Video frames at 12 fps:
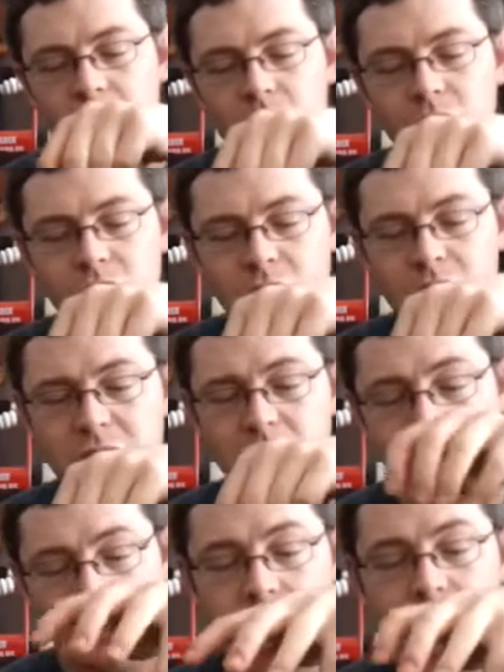Now, if I
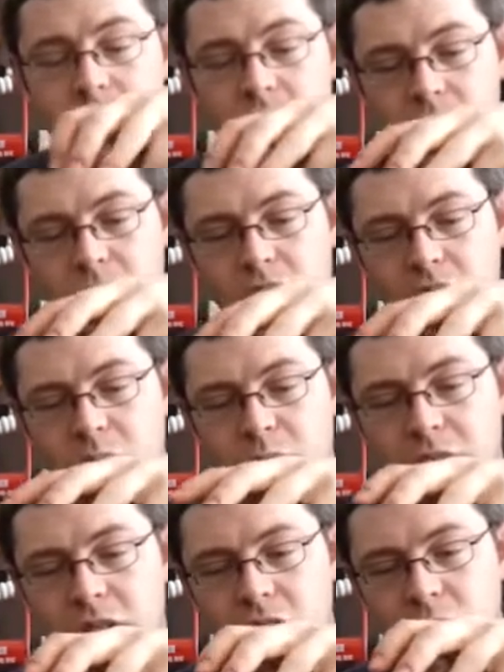said grand, so I'll
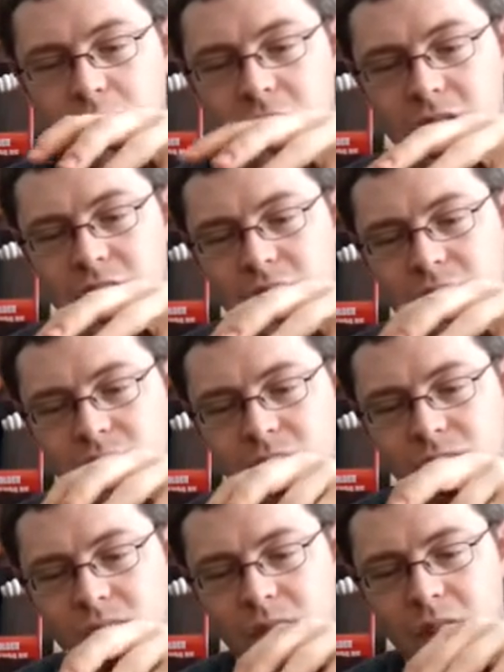pick it up because
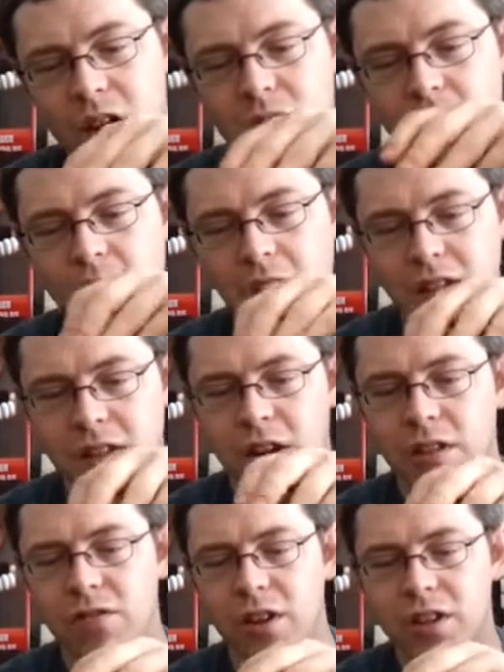I don't know. I like the
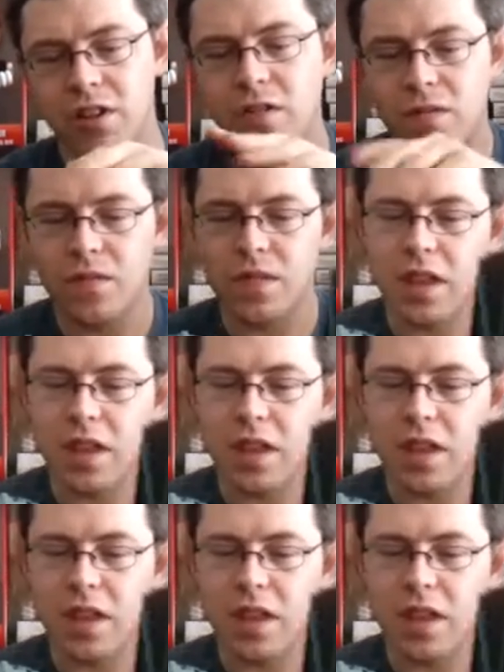TIE Fighter.